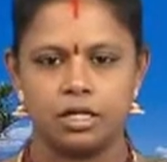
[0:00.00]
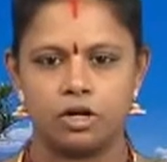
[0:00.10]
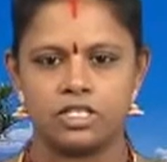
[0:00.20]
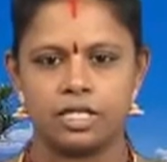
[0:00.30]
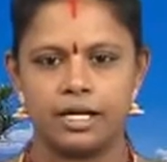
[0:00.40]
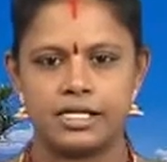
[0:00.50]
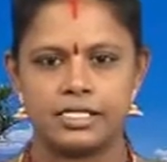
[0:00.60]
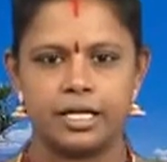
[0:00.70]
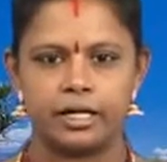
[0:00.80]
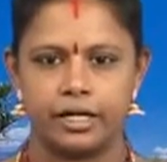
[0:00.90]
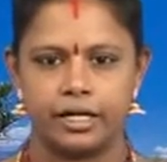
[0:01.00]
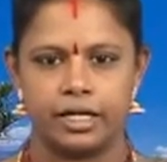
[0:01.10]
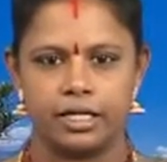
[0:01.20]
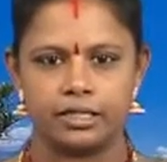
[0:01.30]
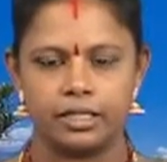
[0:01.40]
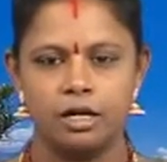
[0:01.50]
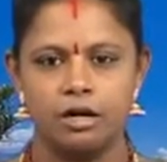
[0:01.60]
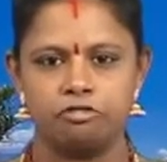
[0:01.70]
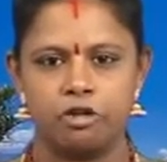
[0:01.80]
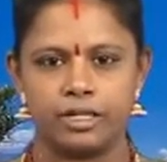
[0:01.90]
Dr. S.R. Ranganathan,
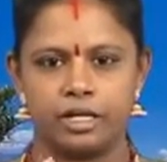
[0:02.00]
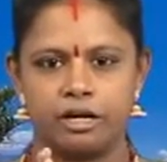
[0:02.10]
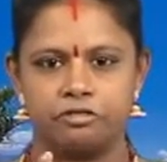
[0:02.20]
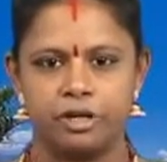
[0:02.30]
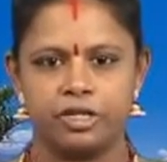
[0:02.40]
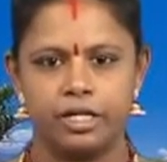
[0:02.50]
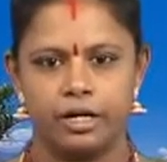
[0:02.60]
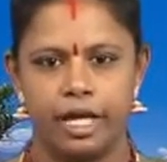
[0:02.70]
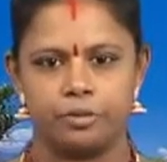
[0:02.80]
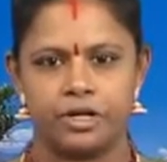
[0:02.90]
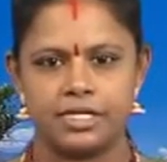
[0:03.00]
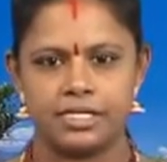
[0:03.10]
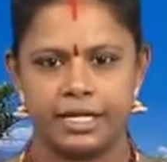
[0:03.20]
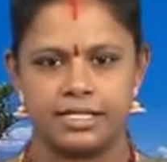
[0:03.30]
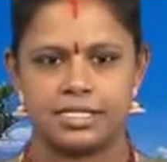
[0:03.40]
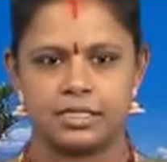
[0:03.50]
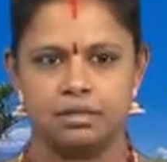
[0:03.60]
father of our library science.